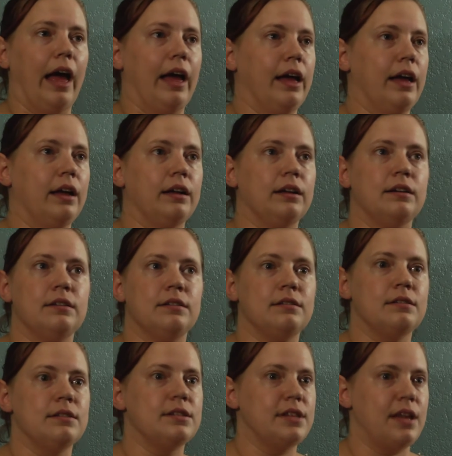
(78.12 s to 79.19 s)
and
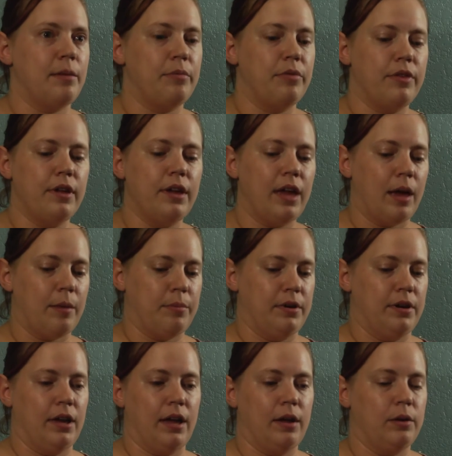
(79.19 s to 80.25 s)
same thing
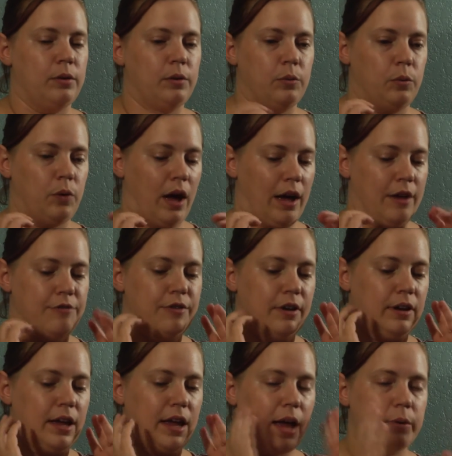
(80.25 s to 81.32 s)
happened. I
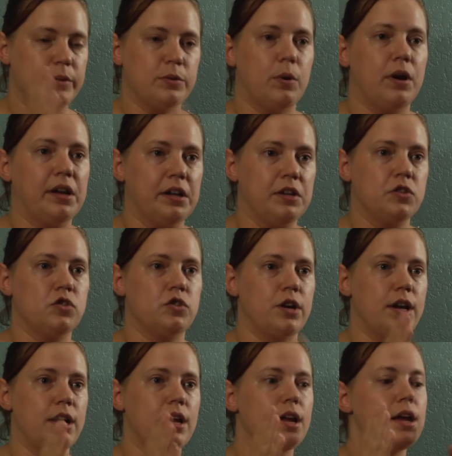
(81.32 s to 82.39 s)
felt like I was walking
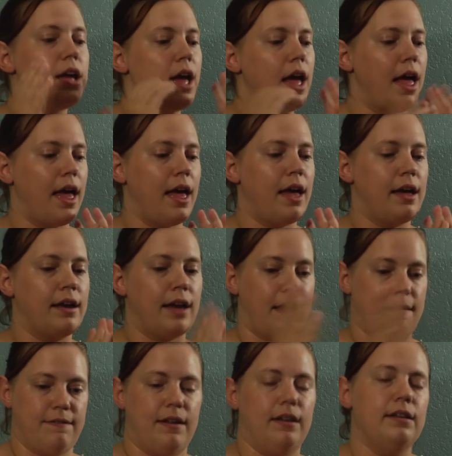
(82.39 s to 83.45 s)
straight and
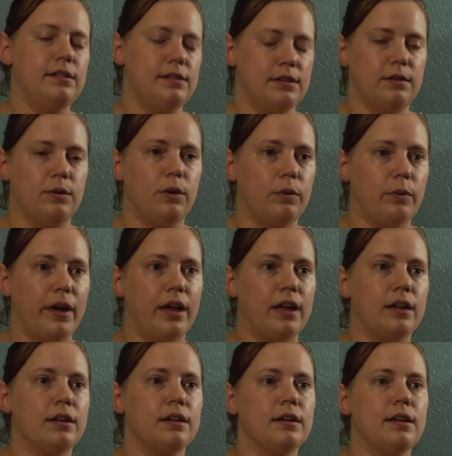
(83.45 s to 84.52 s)
I fell into the doorway.
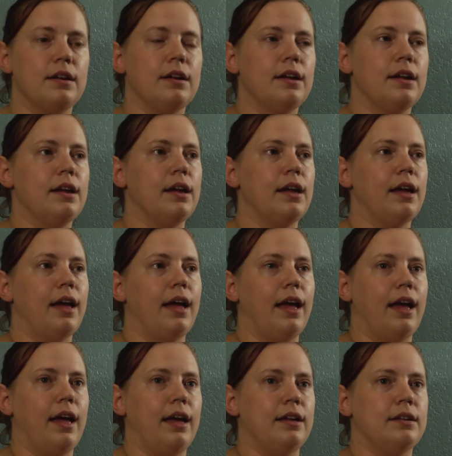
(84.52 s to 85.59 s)

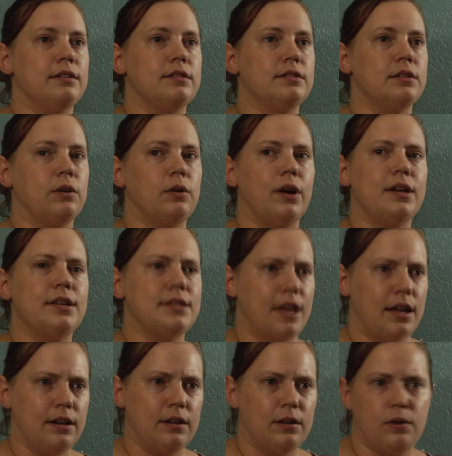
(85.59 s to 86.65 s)
And so I
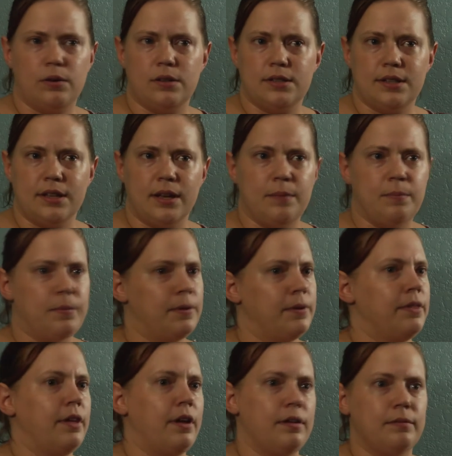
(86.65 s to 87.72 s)
decided to go to sleep.
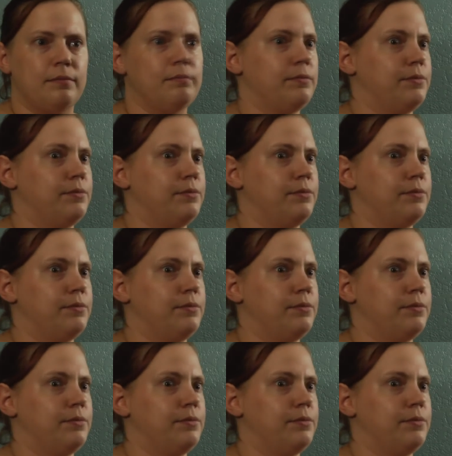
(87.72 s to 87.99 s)
Thought